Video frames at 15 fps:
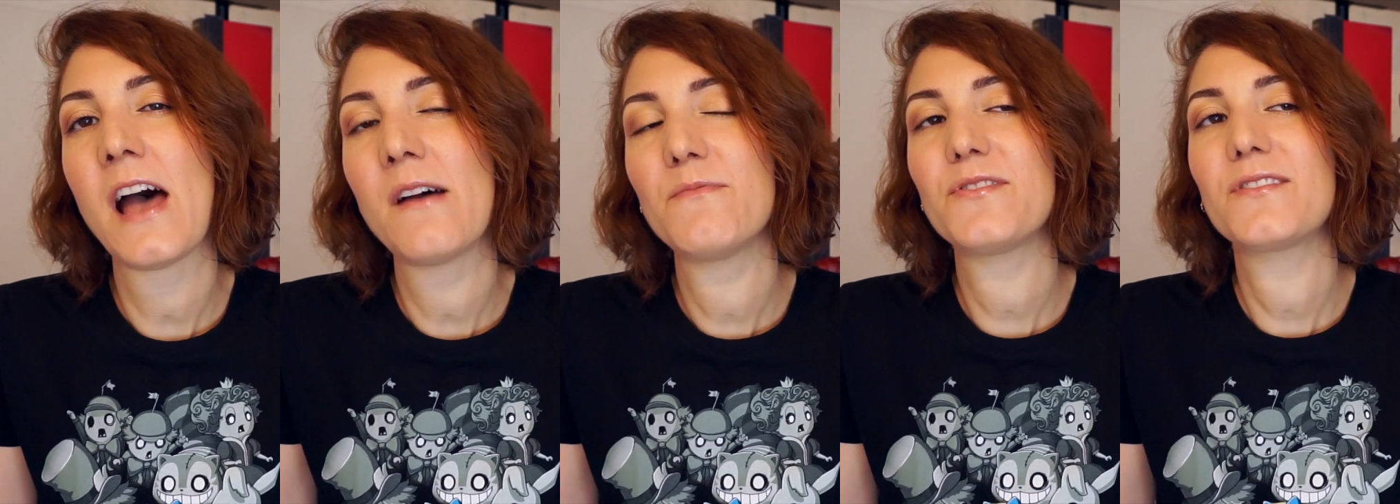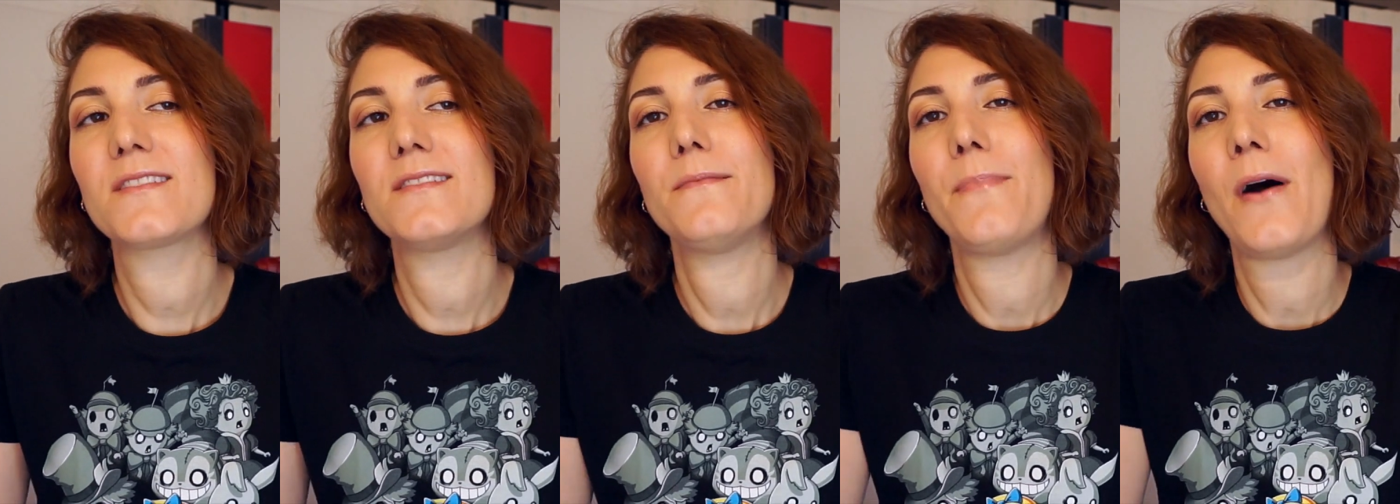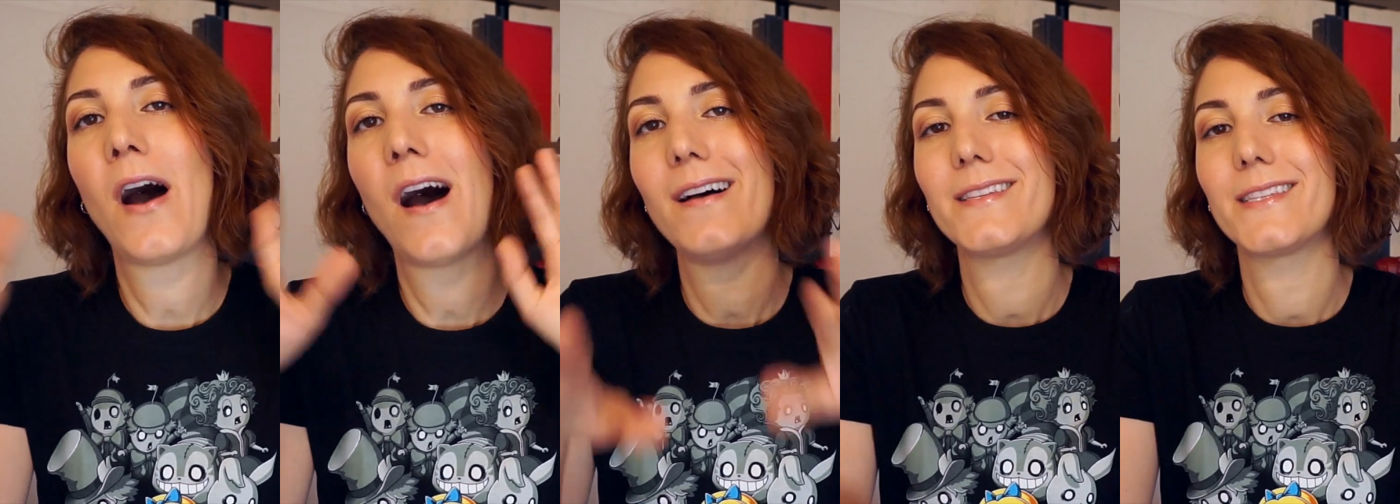I'm just gonna
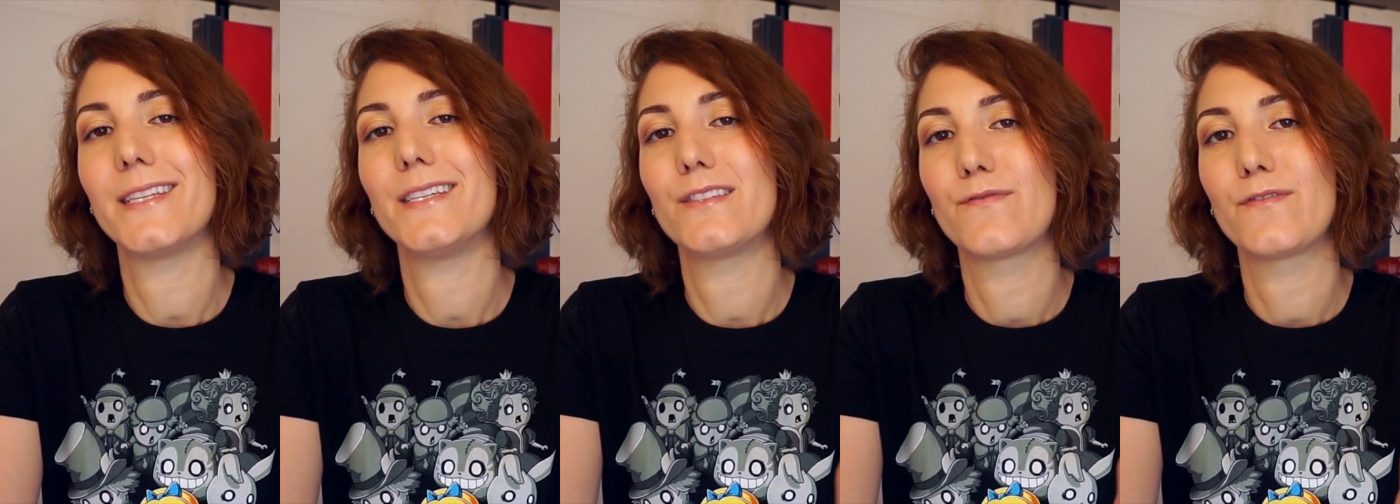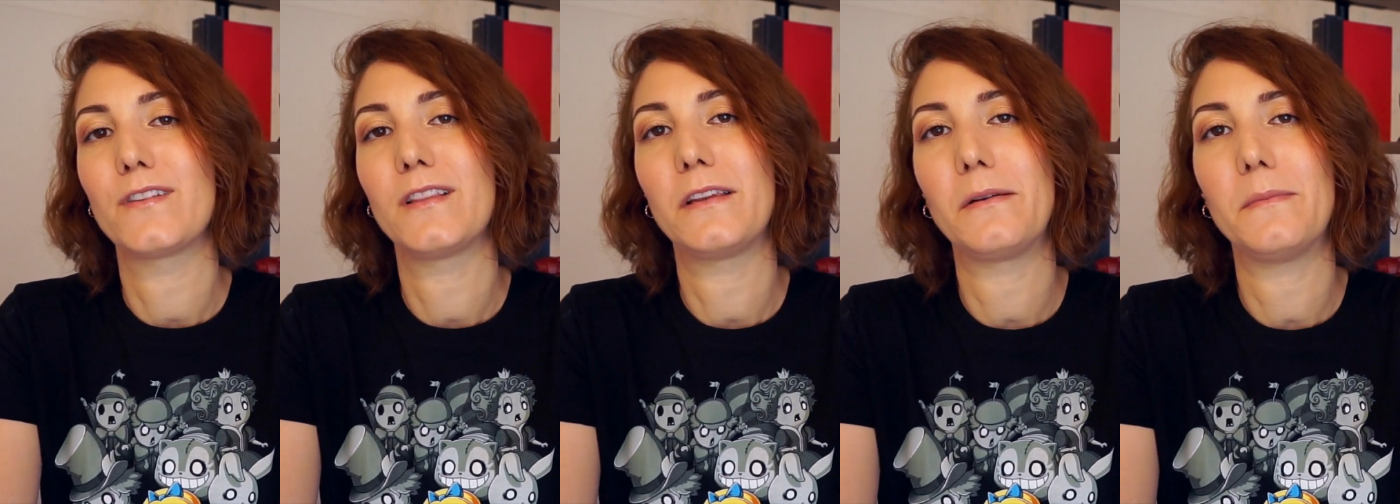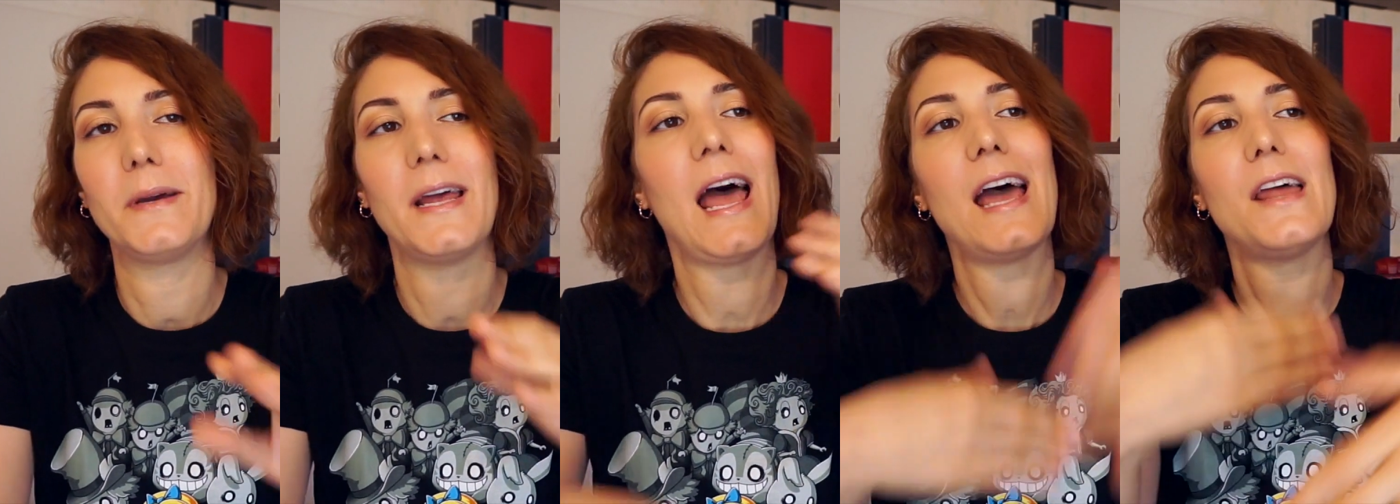pause this for a little
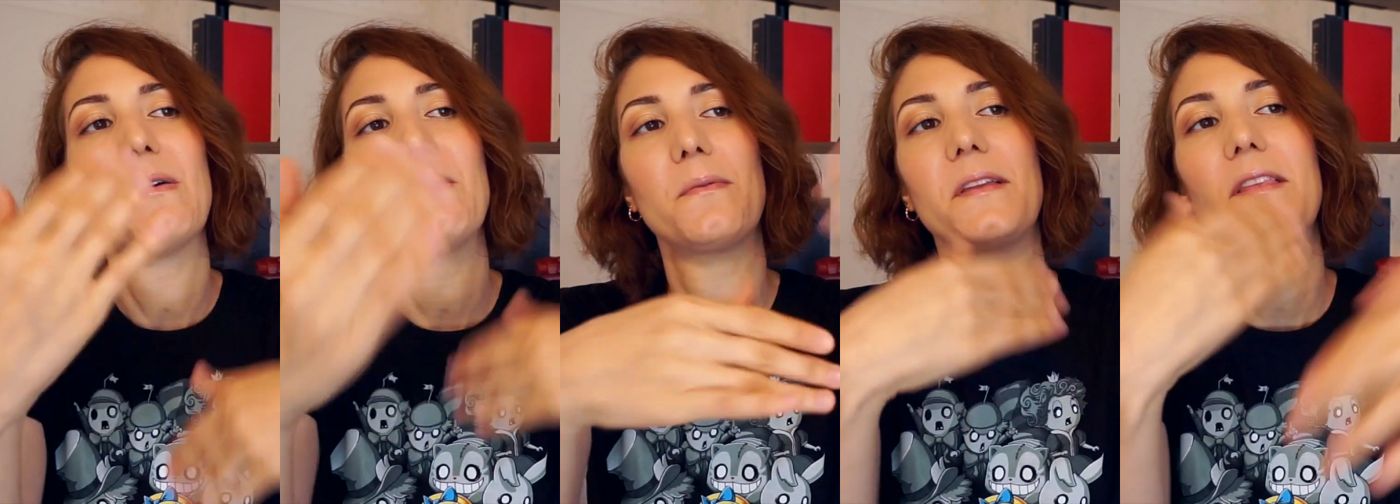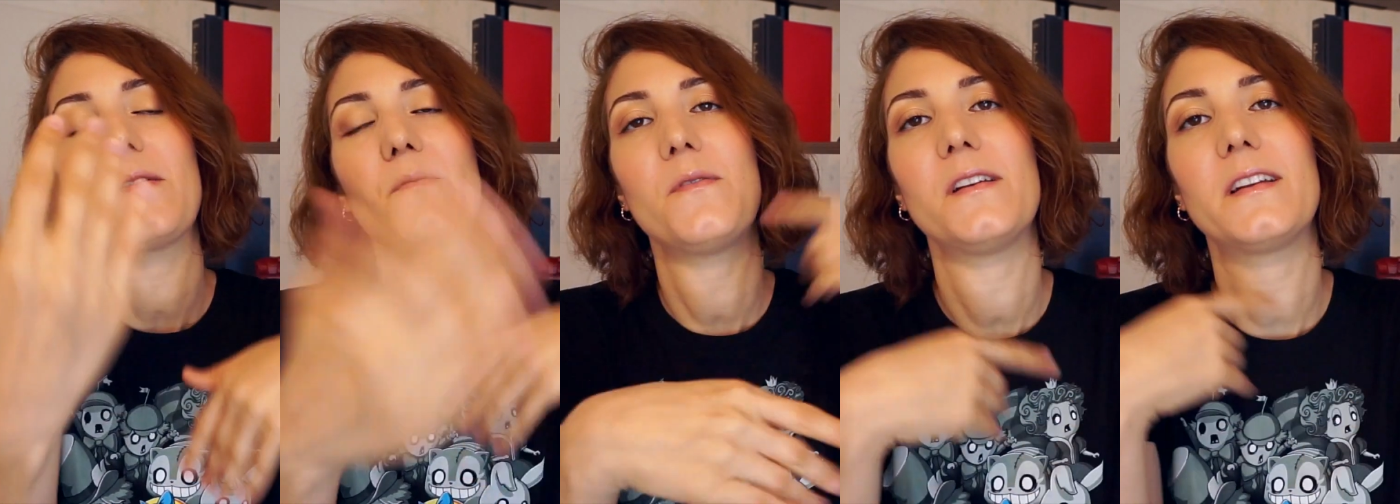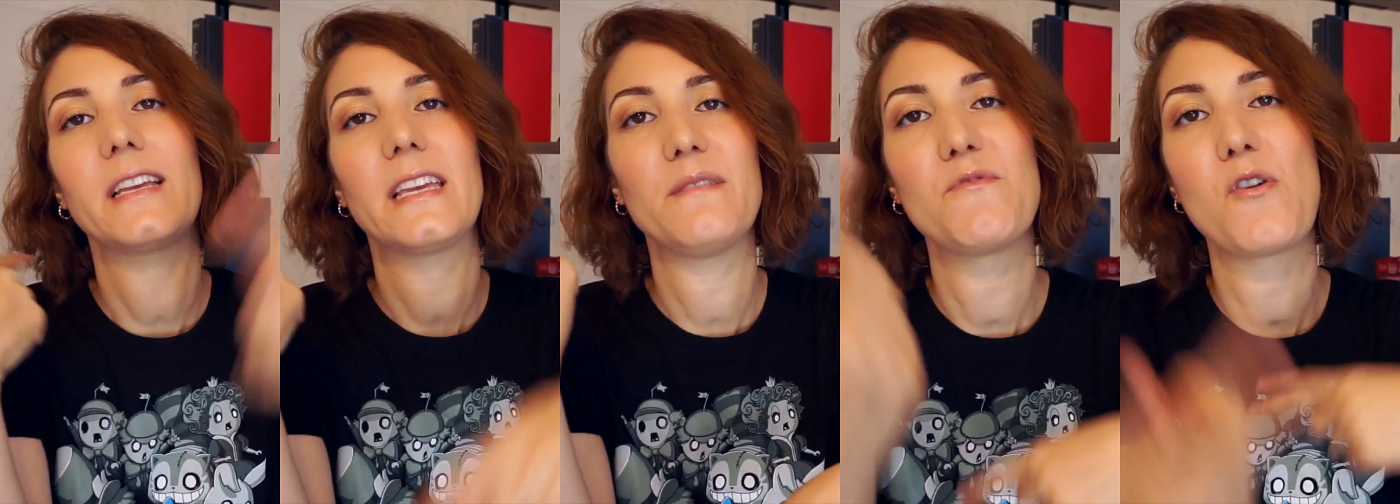bit. I don't really want
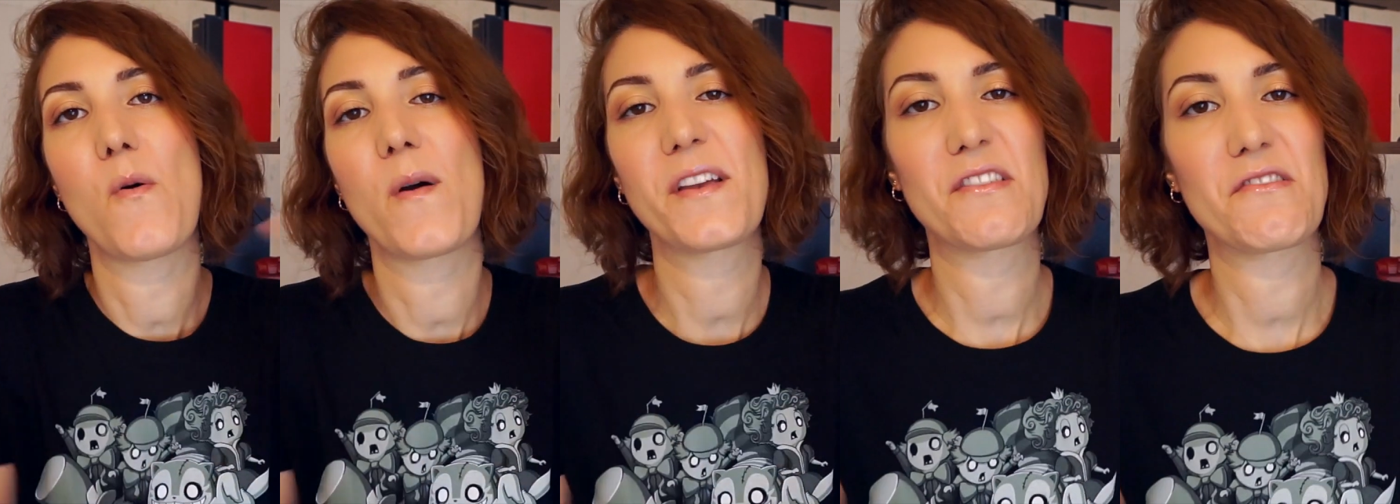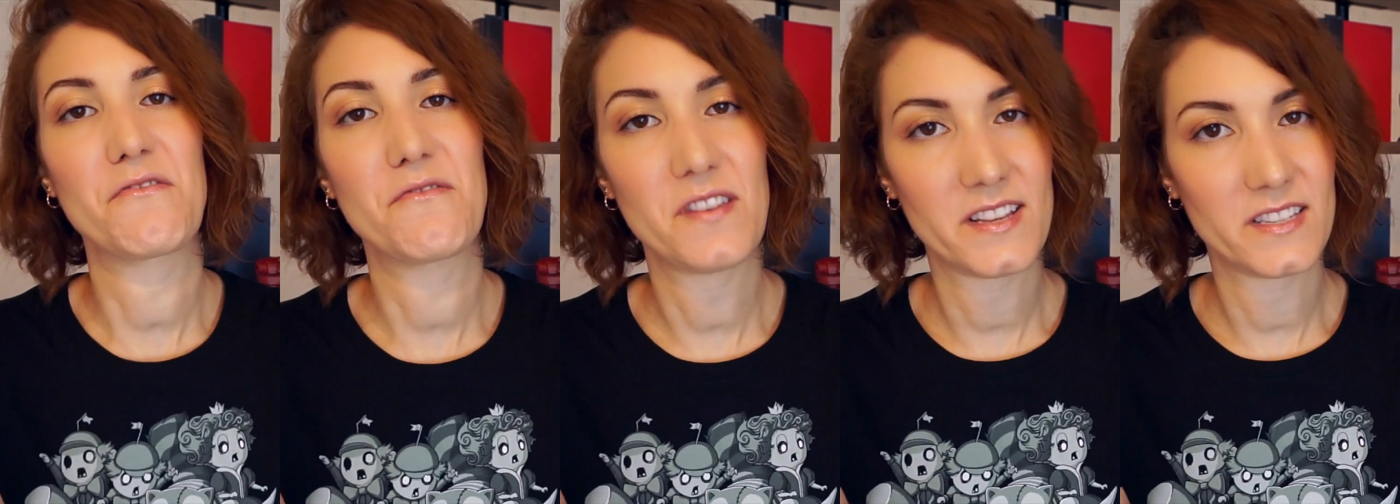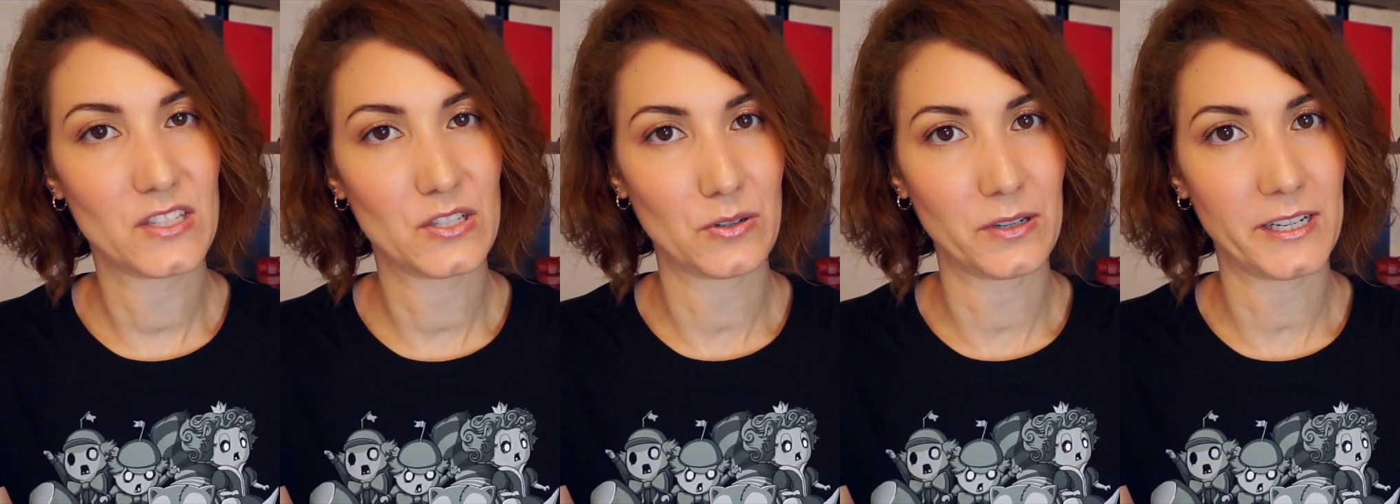to keep going through
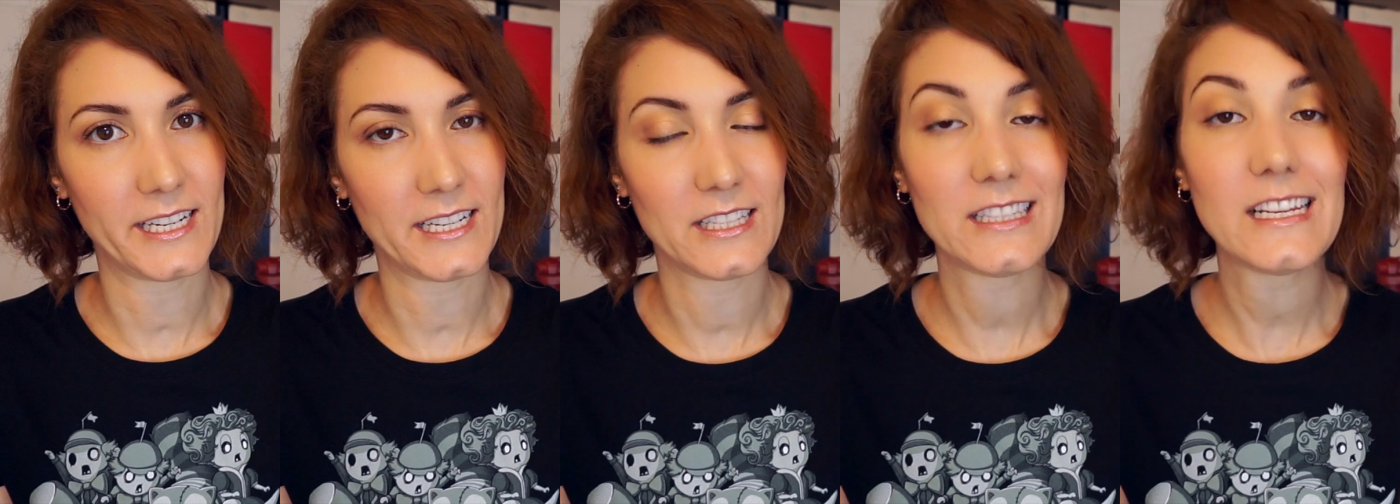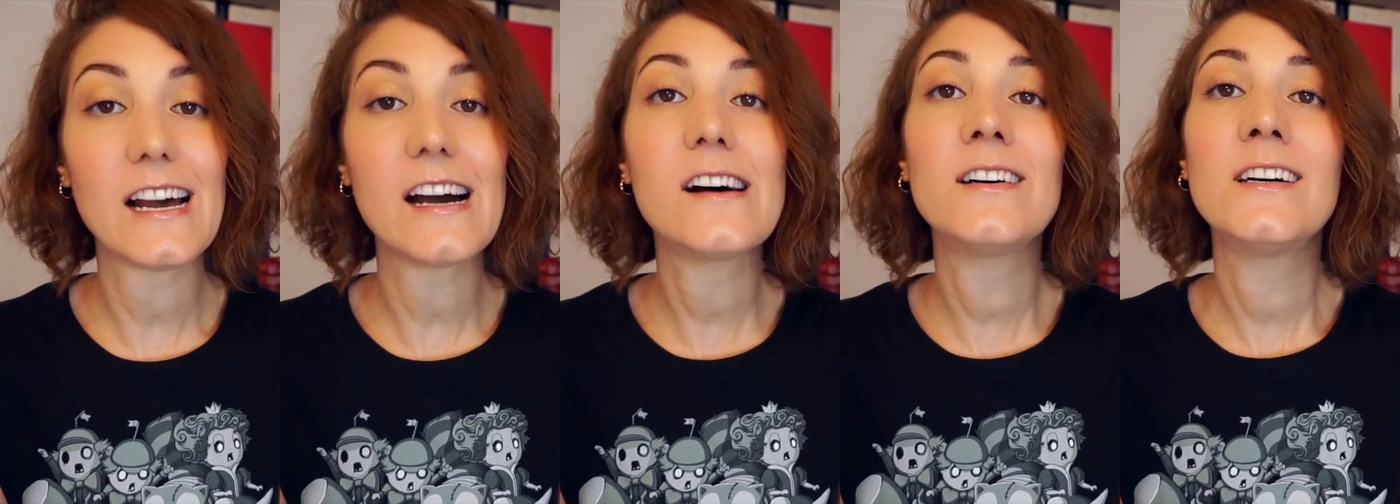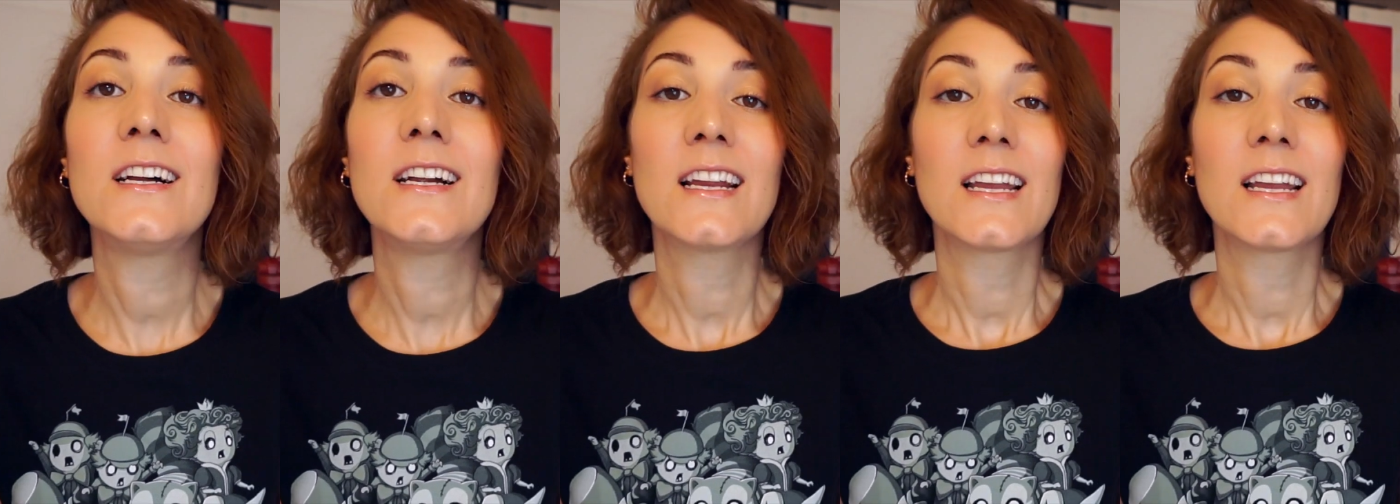this story. So